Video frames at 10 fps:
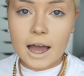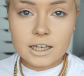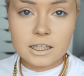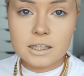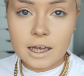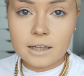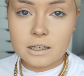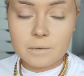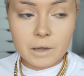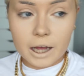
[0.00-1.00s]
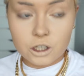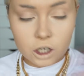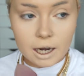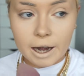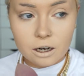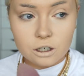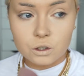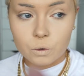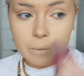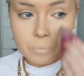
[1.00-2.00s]
As you can see, I did apply two layers,
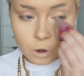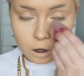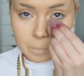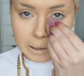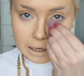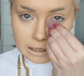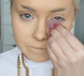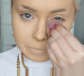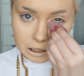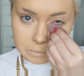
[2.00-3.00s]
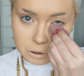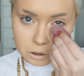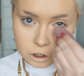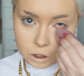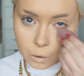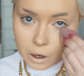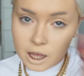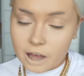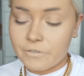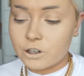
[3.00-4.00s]
so it probably is buildable. So
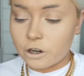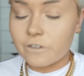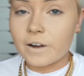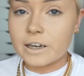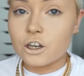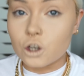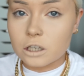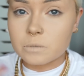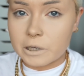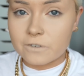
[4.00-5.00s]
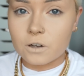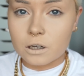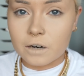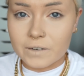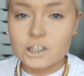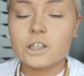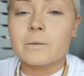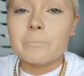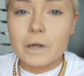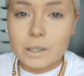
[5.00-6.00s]
if you do find it not to be full coverage, you
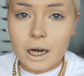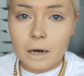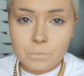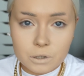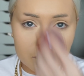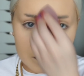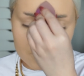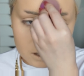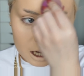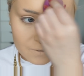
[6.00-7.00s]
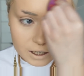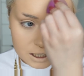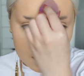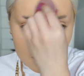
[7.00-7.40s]
can build it up to be full coverage.